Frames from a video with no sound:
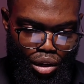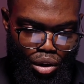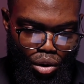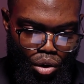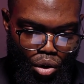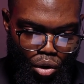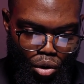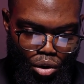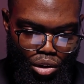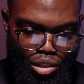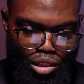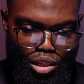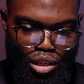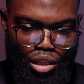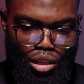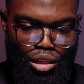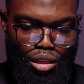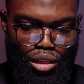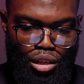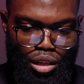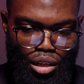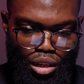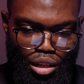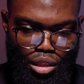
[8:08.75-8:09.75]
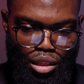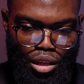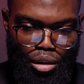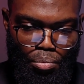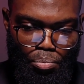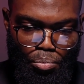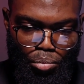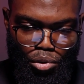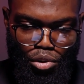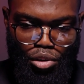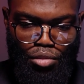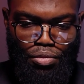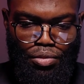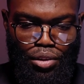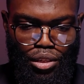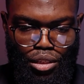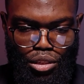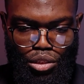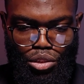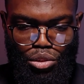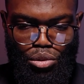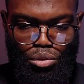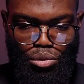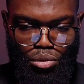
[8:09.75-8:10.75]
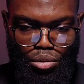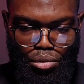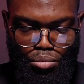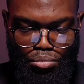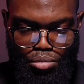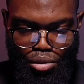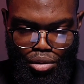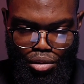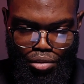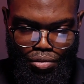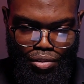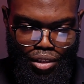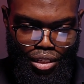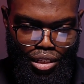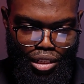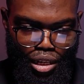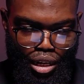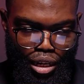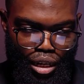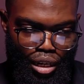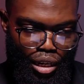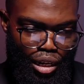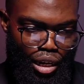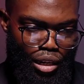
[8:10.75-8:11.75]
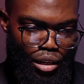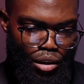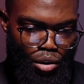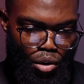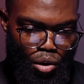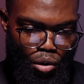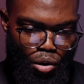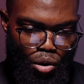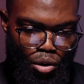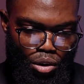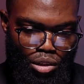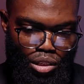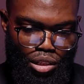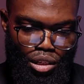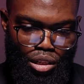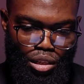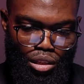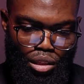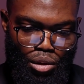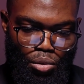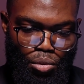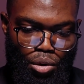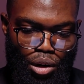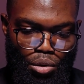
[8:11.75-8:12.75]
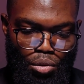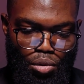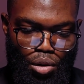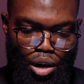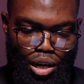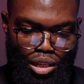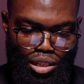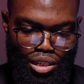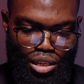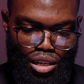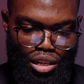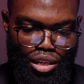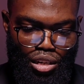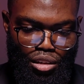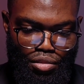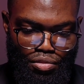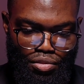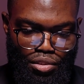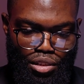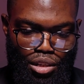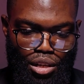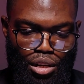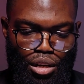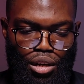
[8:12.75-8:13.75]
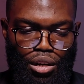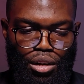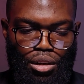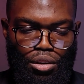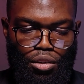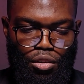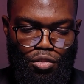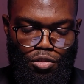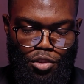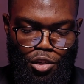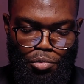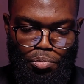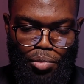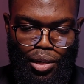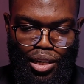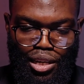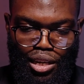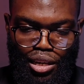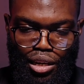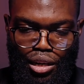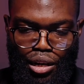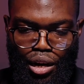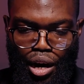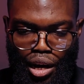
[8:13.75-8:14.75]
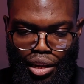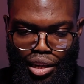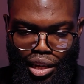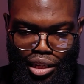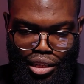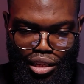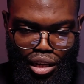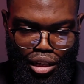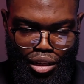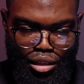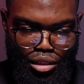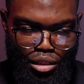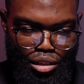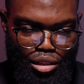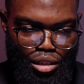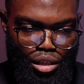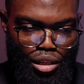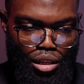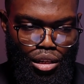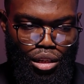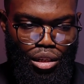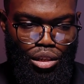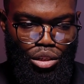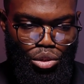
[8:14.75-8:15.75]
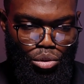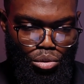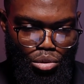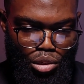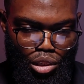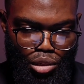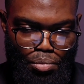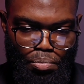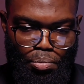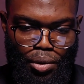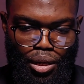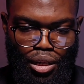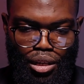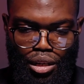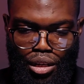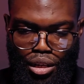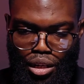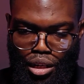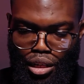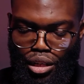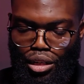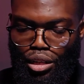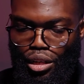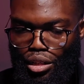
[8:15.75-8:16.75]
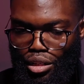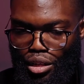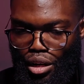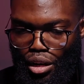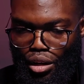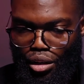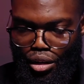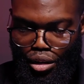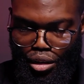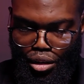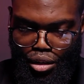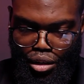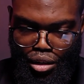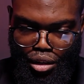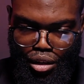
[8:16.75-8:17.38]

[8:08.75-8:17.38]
causing the prophet to prophesy and causing the one who has the gift of speaking in other tongues to speak in a tongue.